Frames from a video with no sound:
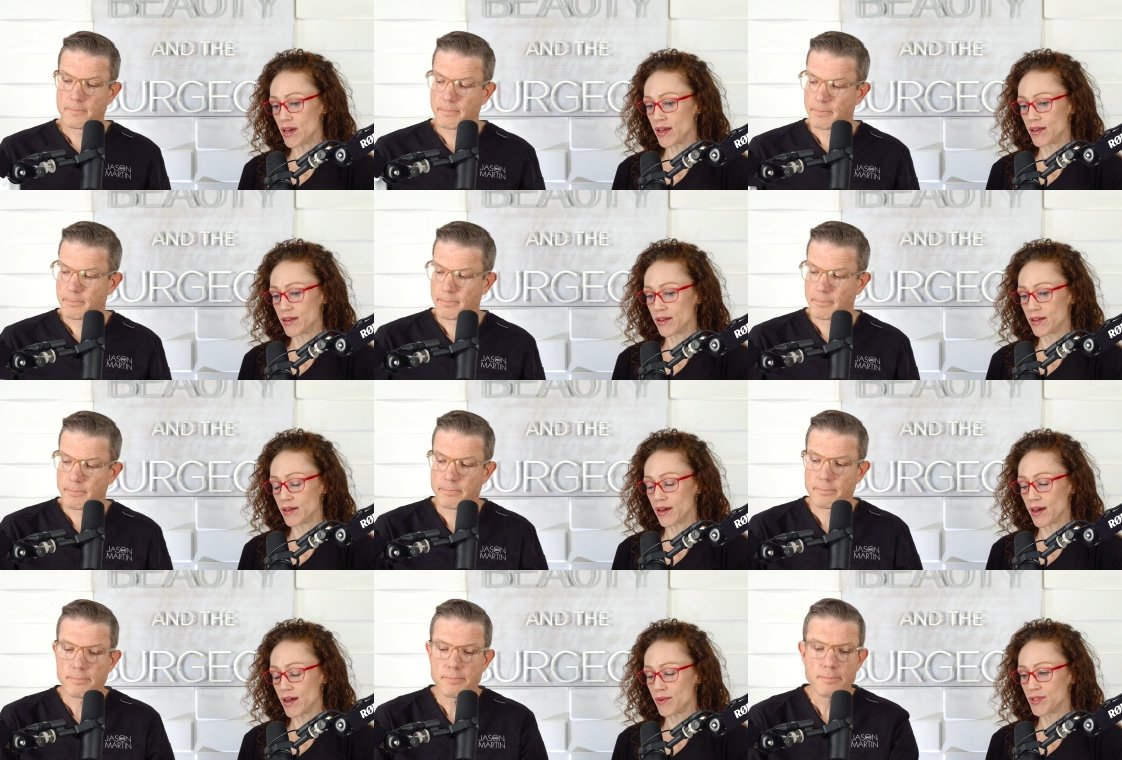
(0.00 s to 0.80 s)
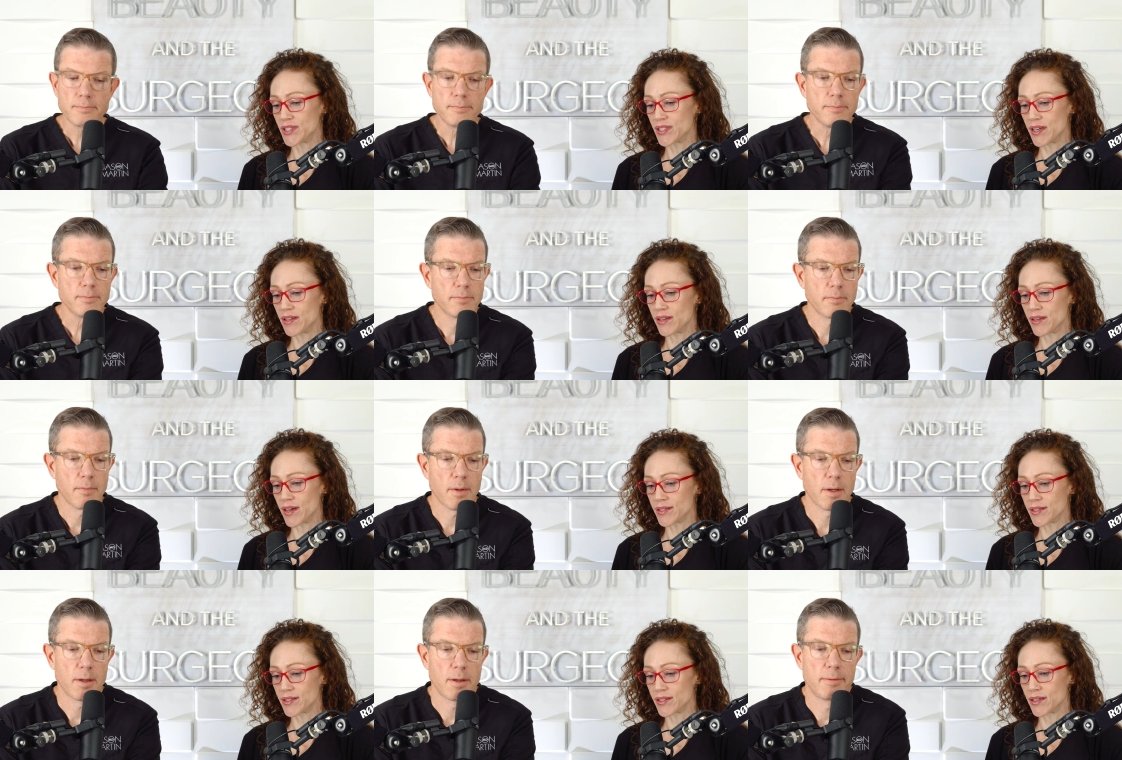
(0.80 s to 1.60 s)
Speaker 1: And I would say that
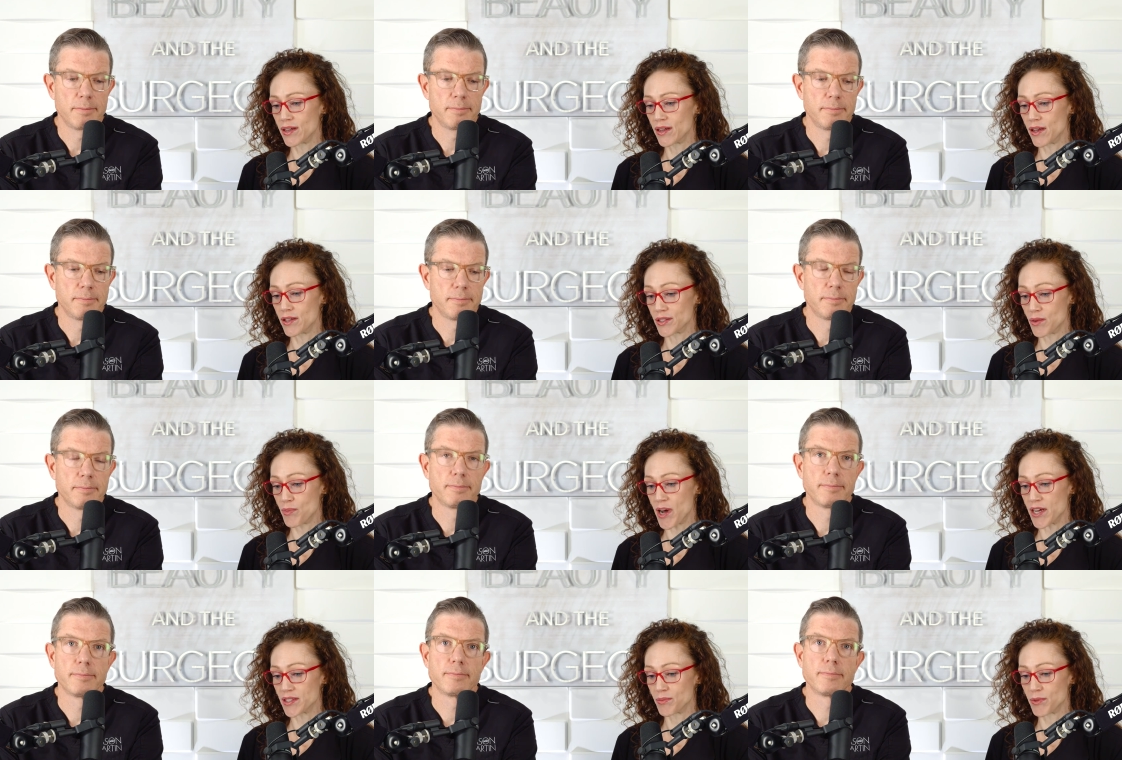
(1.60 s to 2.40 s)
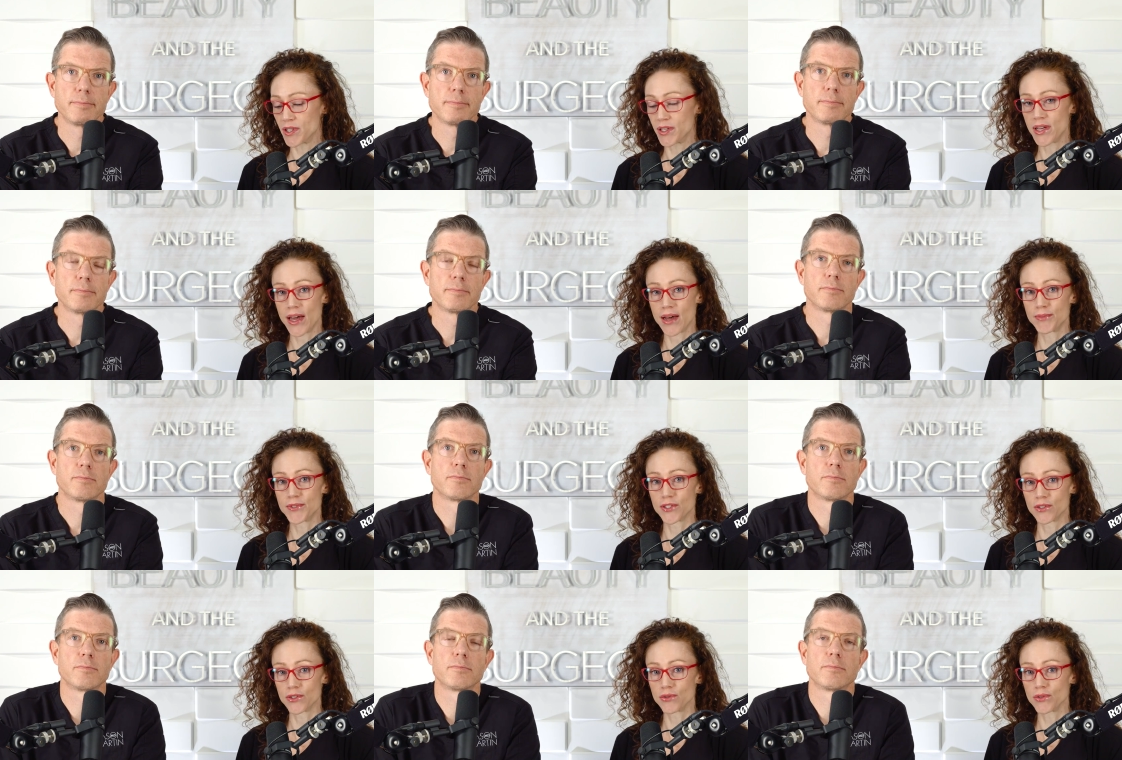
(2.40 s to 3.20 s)
yes, is it a, is it a possibility?
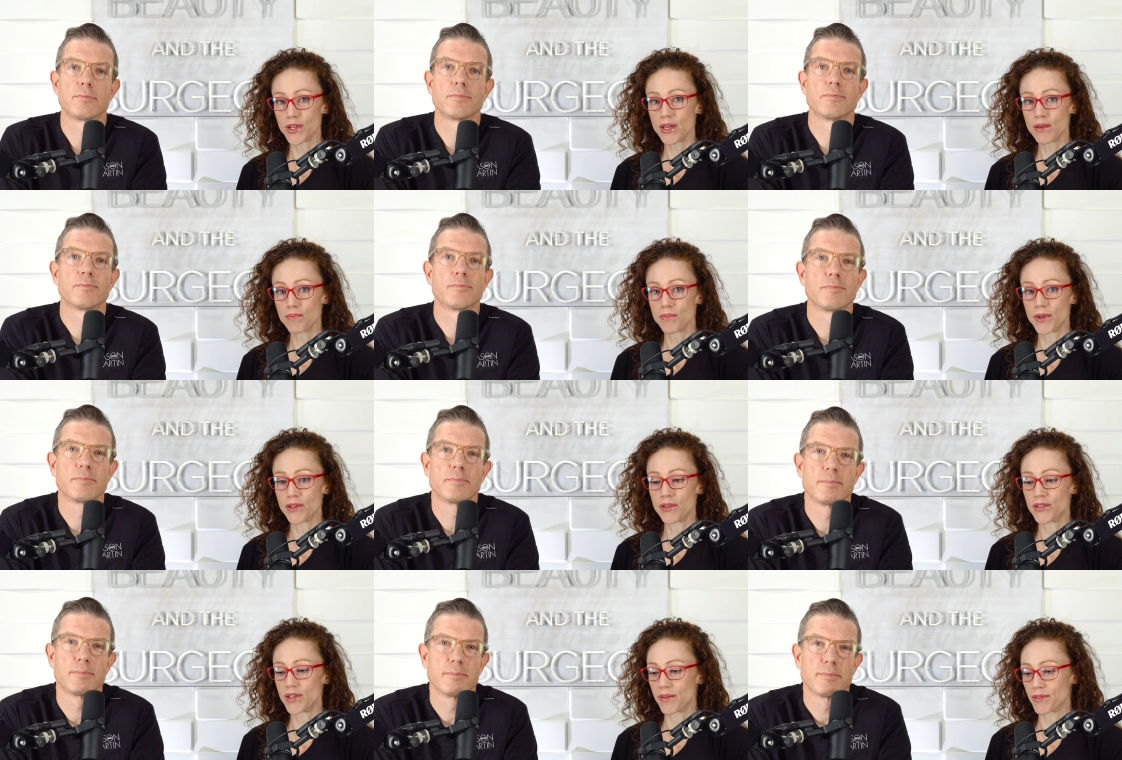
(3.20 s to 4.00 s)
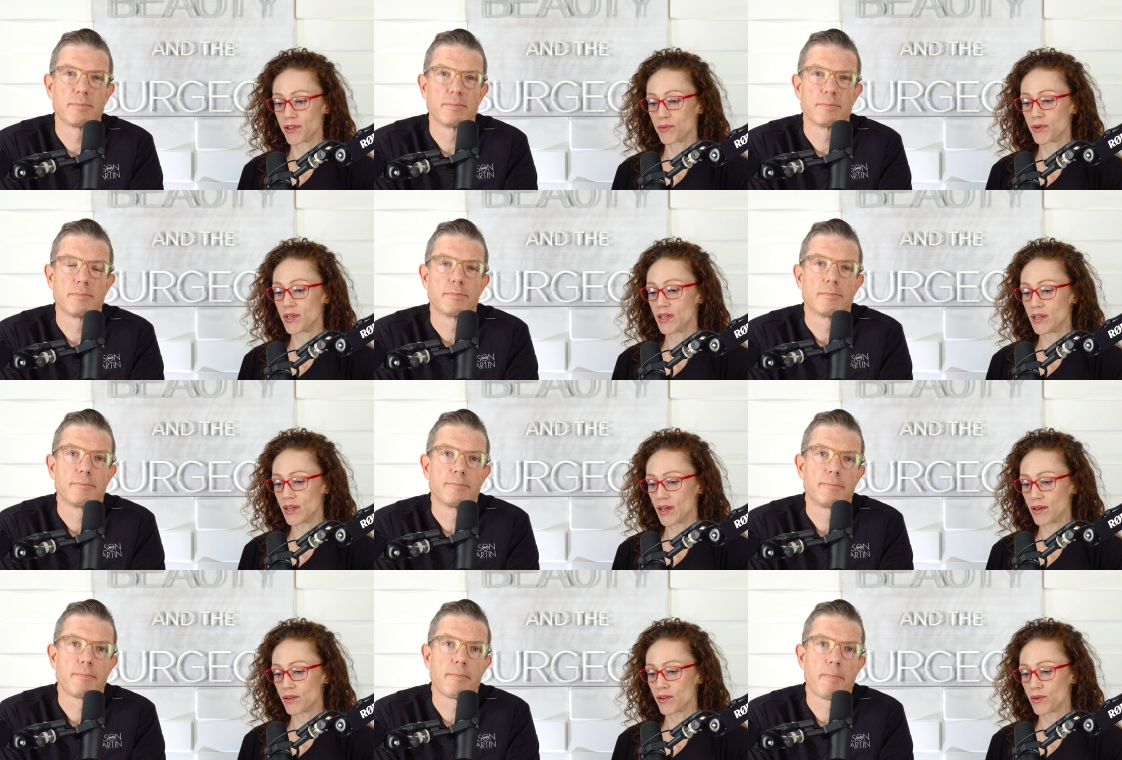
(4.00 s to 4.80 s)
Absolutely, but you definitely would need
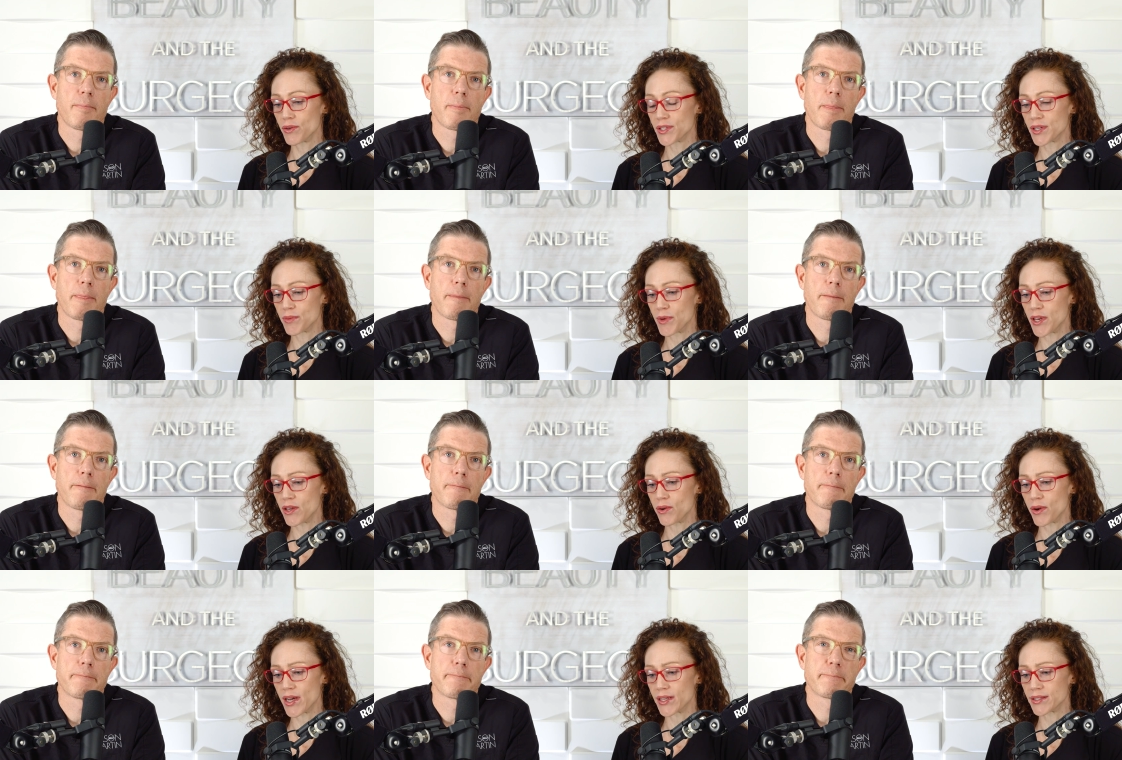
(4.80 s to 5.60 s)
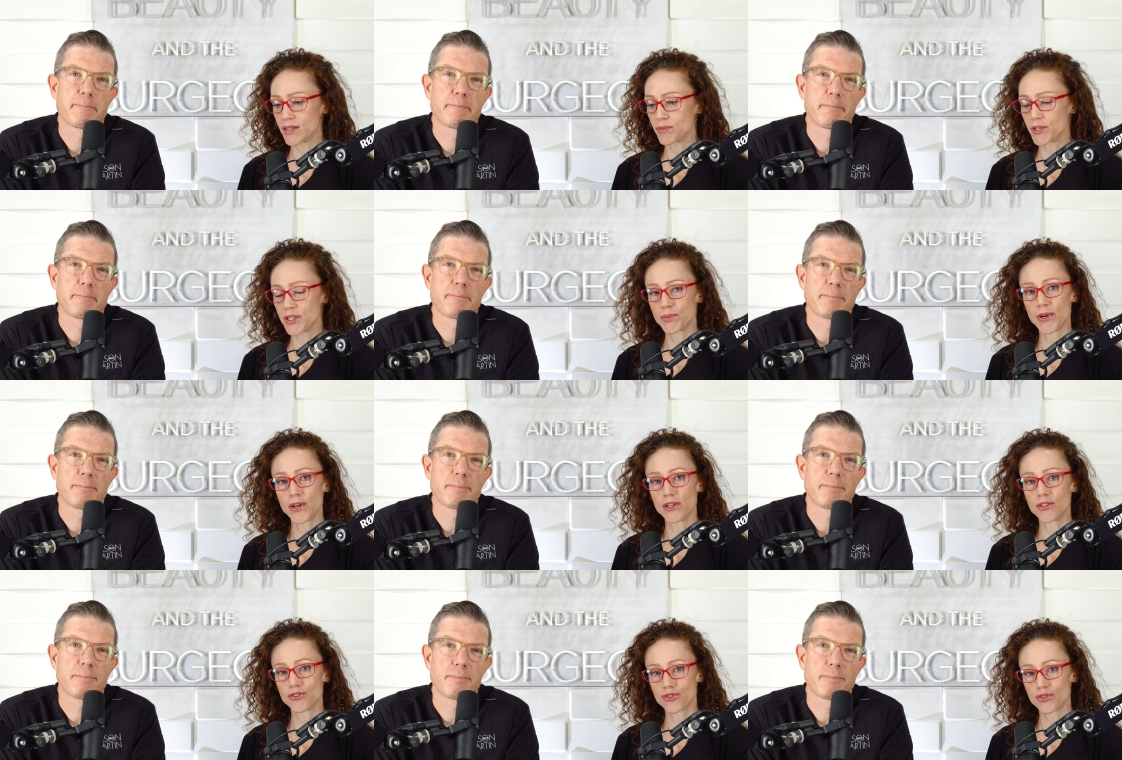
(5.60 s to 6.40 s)
to go to somebody who has some
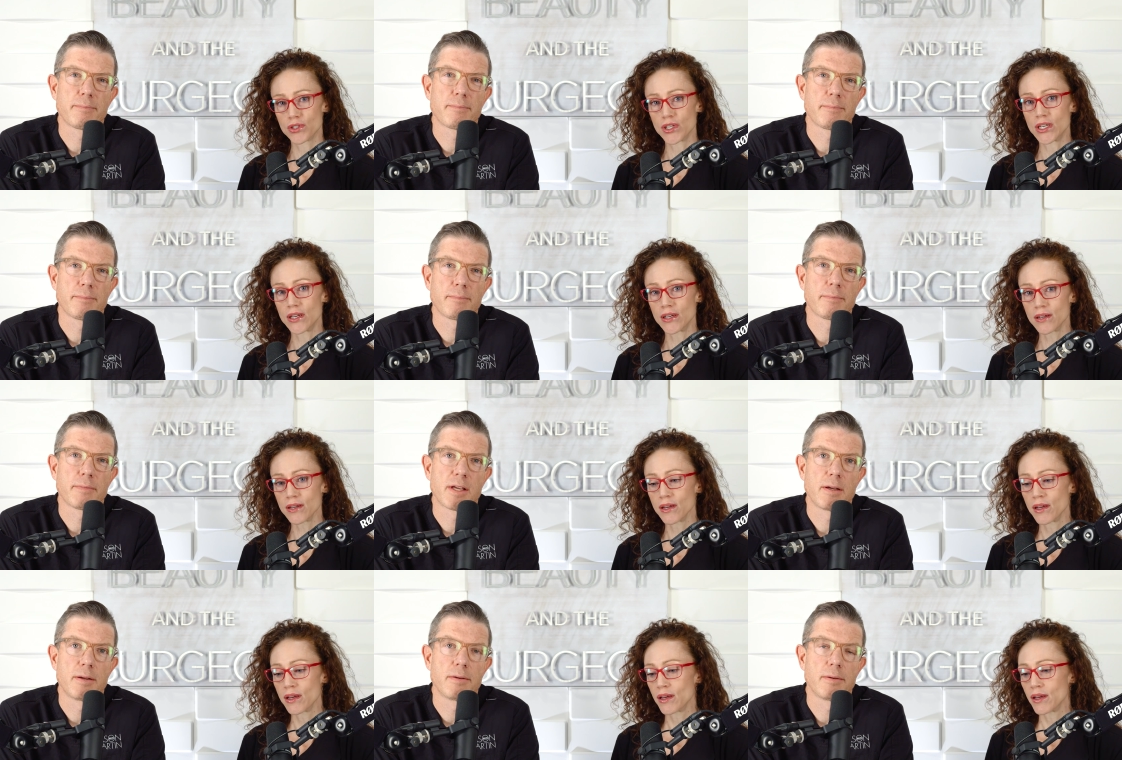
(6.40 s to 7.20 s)
experience treating